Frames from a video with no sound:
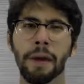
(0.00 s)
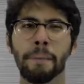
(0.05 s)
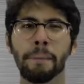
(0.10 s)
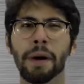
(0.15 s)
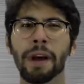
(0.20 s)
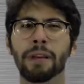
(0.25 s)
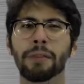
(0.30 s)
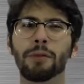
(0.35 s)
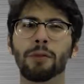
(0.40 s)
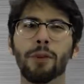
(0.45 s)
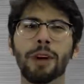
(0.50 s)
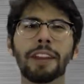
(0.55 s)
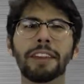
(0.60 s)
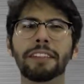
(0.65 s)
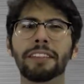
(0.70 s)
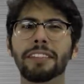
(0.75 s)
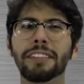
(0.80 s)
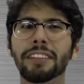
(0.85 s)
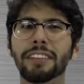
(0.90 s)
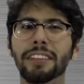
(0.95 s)
But what
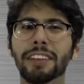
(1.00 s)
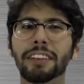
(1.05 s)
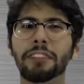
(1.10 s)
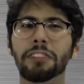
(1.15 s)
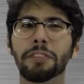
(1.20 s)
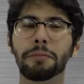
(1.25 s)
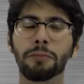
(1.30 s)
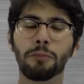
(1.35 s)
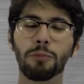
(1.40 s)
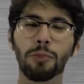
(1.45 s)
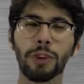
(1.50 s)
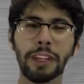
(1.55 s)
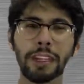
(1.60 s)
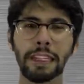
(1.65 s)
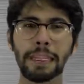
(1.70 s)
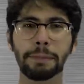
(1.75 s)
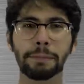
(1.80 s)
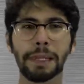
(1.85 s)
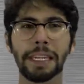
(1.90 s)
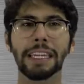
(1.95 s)
does this addition
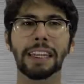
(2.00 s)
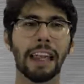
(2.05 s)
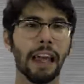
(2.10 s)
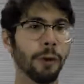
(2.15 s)
really mean,